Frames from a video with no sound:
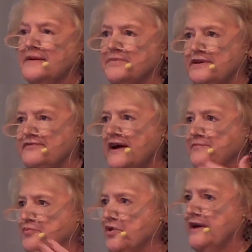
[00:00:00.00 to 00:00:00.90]
But if
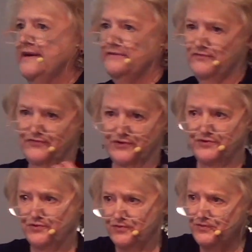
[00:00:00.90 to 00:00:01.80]
I'm praying for
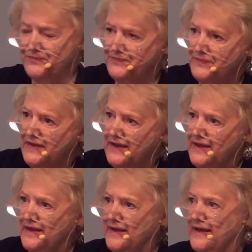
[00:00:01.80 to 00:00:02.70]
you,
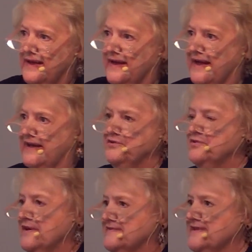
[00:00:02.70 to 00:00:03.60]
and you
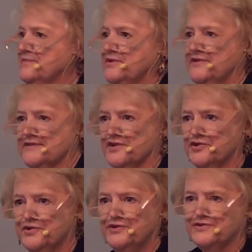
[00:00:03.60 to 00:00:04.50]
have someone that's
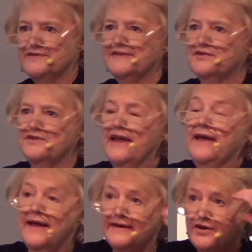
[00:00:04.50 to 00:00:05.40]
hurt or sick,
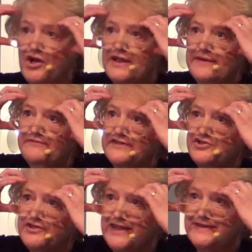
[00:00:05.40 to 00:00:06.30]
and all I'm
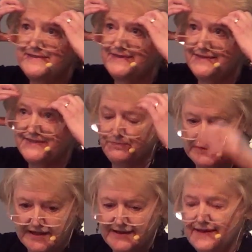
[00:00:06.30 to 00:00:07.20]
visualizing is
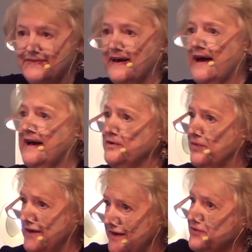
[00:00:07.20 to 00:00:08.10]
blood on the
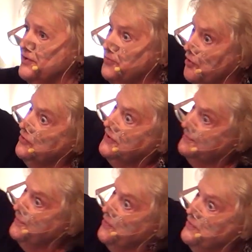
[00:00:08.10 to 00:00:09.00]
highway or
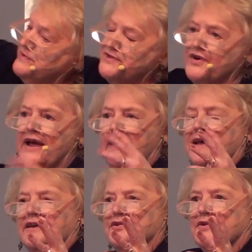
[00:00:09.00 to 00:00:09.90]
broken bones, or,
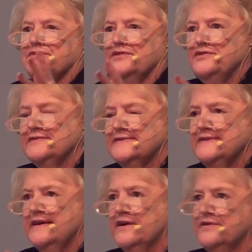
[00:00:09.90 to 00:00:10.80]
you know, do you
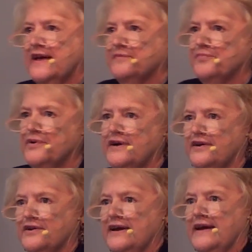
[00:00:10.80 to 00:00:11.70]
see how that
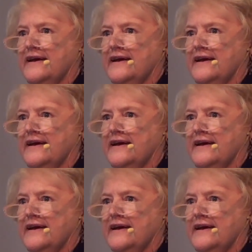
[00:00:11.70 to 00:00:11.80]
prayer,